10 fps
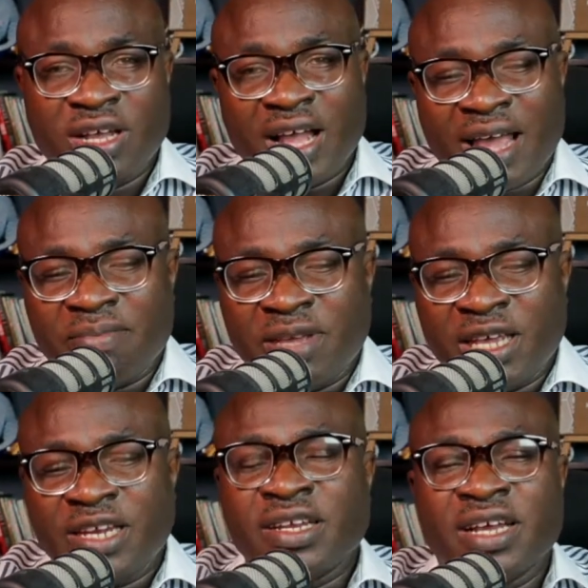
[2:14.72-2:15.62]
I
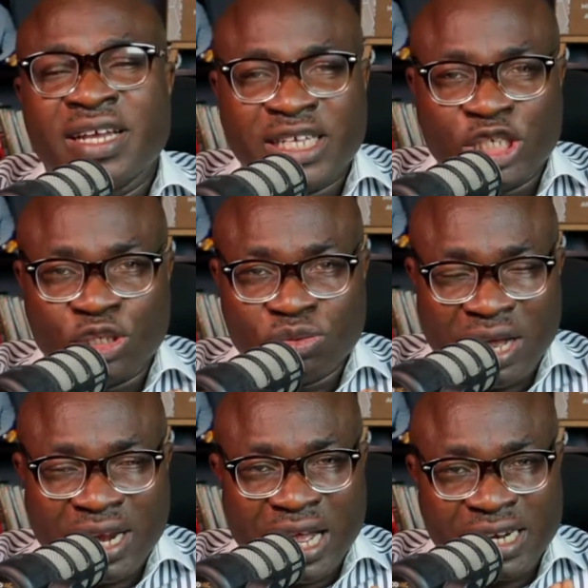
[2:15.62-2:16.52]
mean, the
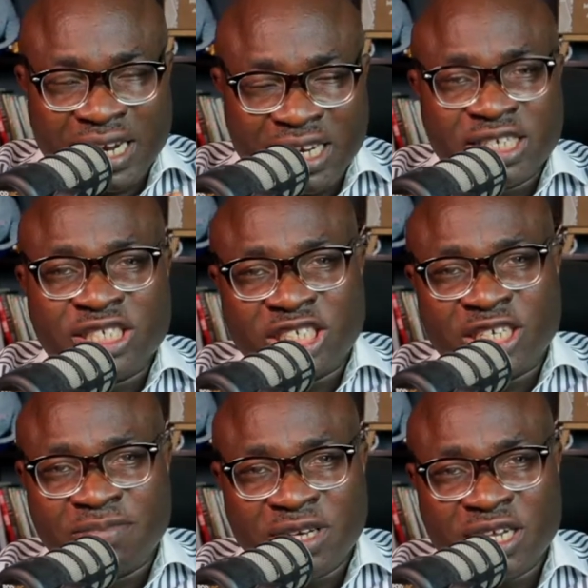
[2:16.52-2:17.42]

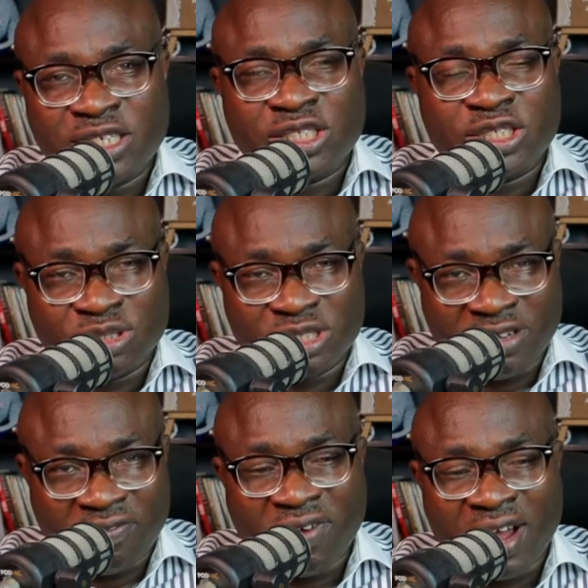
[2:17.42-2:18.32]
leadership needs to
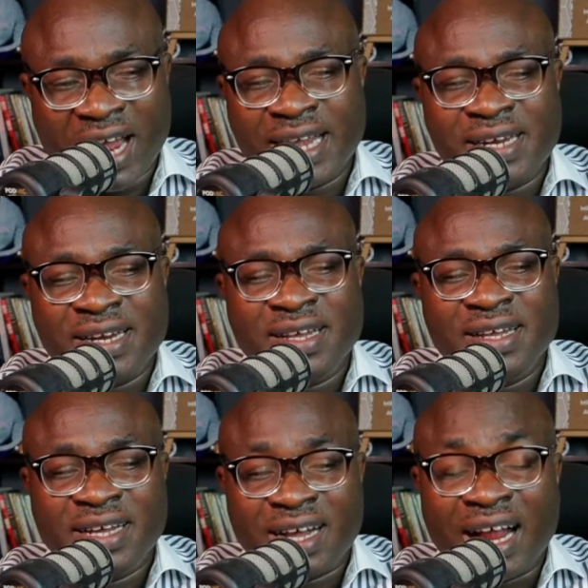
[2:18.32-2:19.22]
define
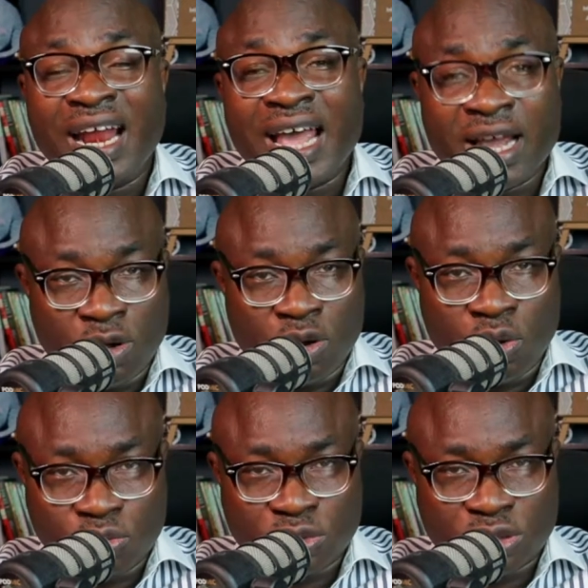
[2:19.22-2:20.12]
clear
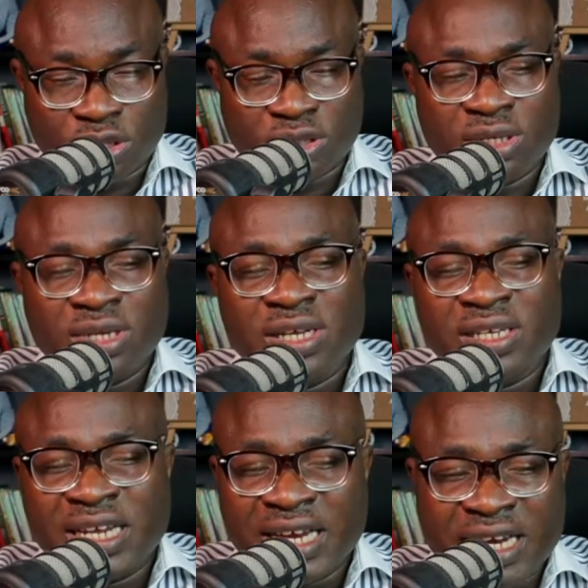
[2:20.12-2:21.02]
goals.
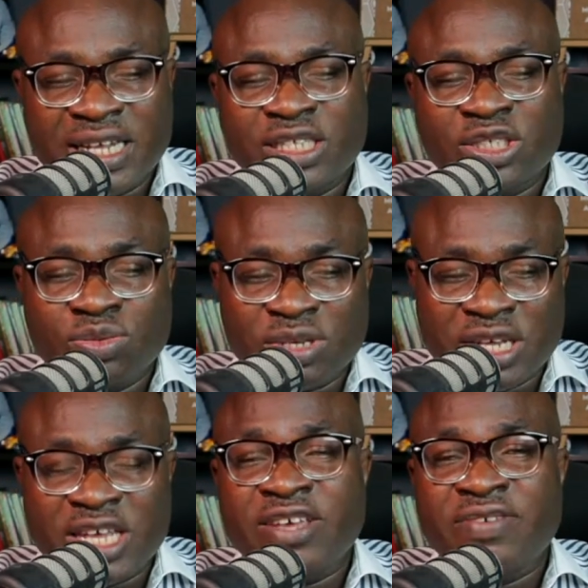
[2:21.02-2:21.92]
They need to
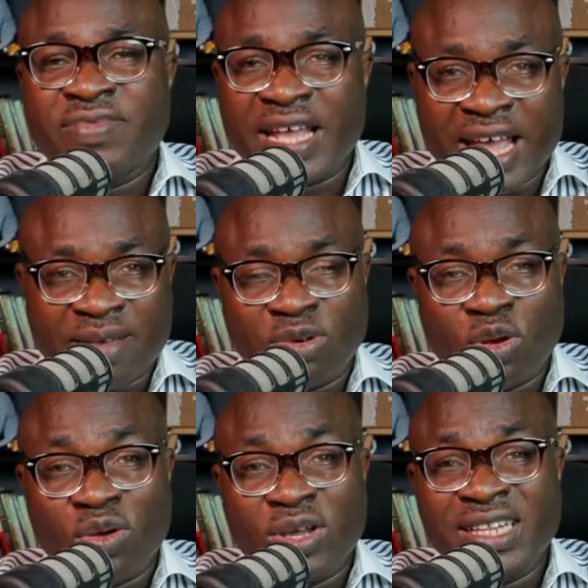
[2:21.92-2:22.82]
give the
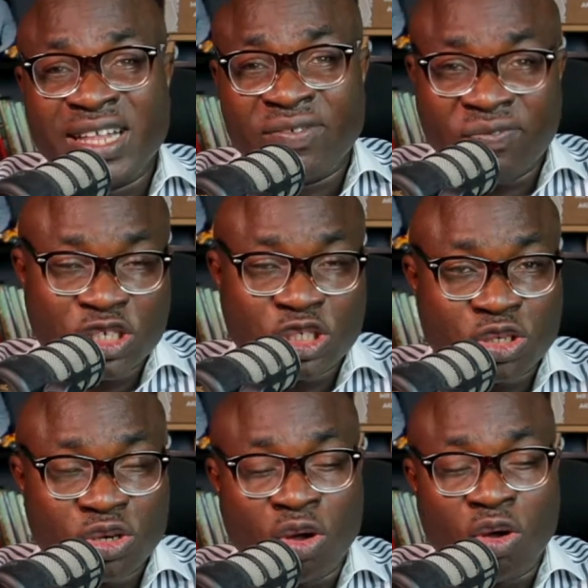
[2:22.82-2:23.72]
employee the
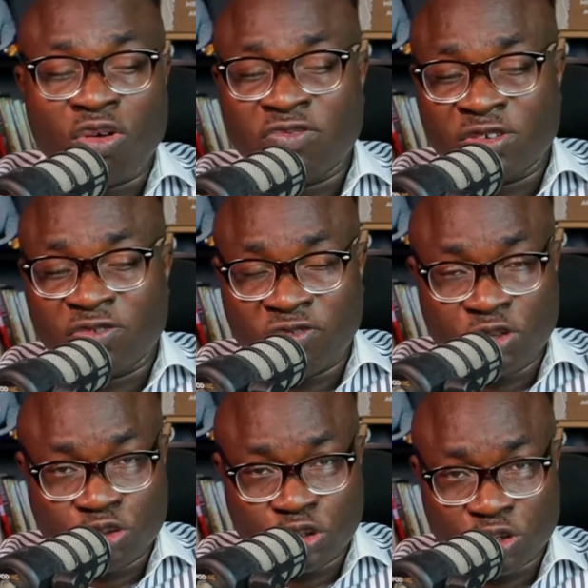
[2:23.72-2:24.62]
vision of the
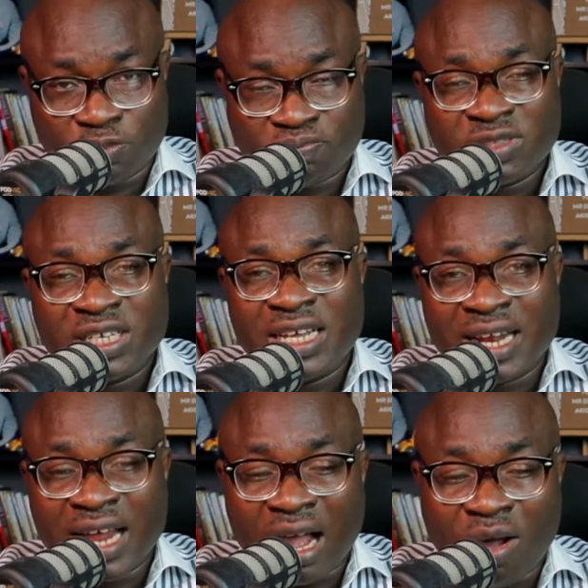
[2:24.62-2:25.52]
future
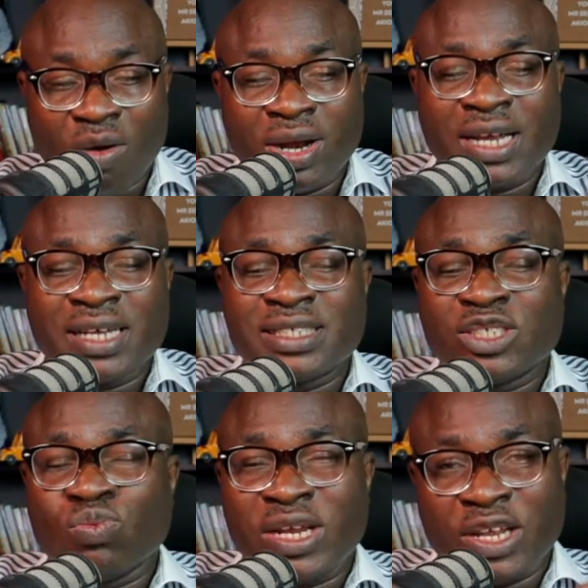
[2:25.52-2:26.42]
in accordance
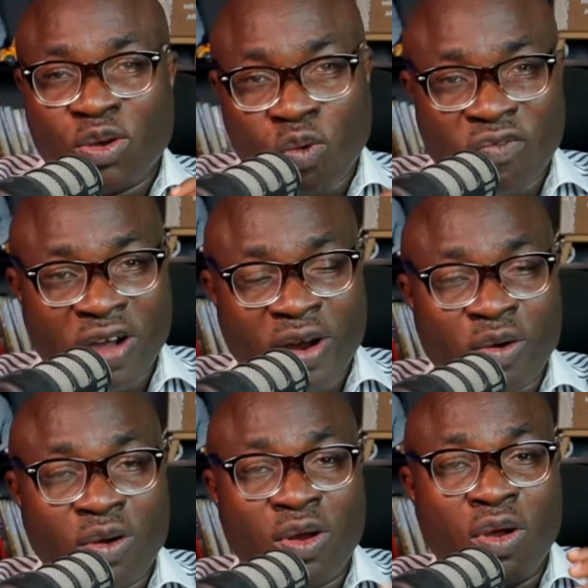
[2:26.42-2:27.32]
with the
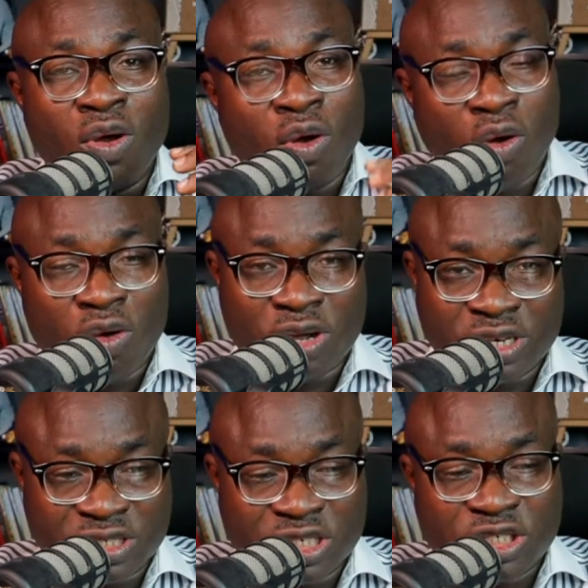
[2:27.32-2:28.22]
overall
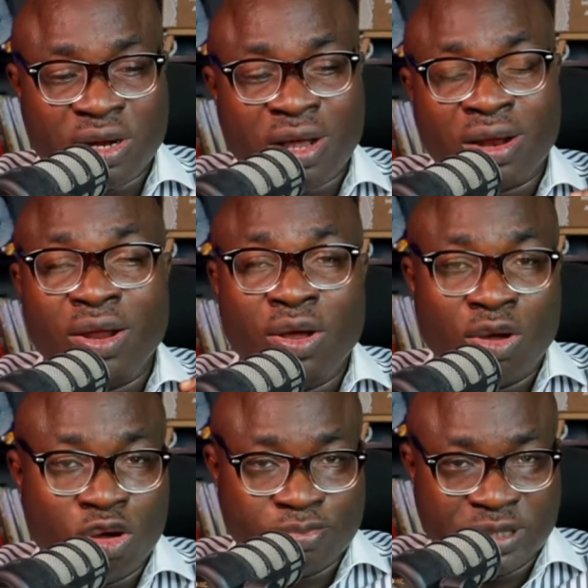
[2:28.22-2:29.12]
organizational
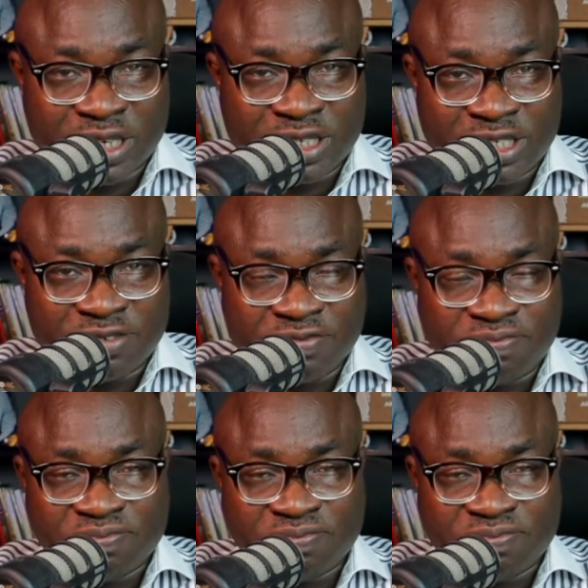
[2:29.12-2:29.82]
objective.